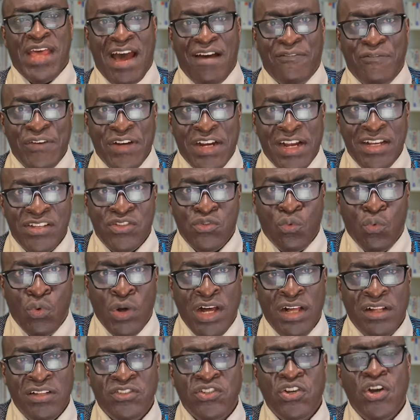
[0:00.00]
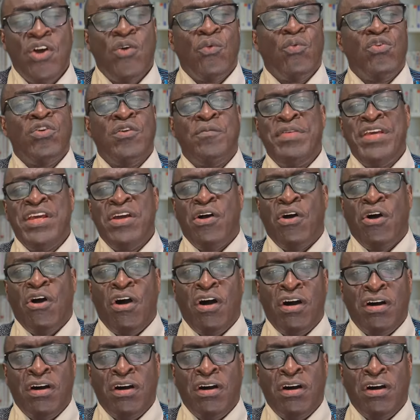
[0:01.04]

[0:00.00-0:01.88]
Africa's wealth will be